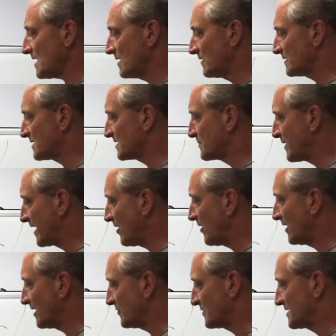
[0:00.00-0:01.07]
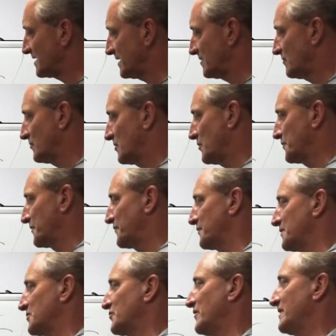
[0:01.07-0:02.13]
This is my audio signal going
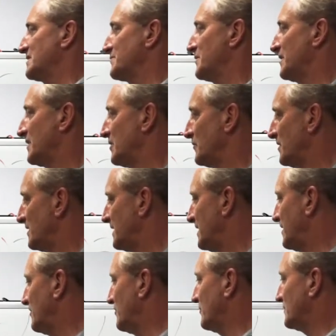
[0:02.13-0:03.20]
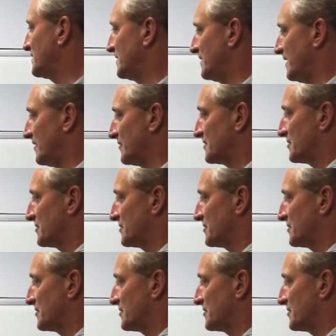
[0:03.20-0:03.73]
from the transmitting unit here to there.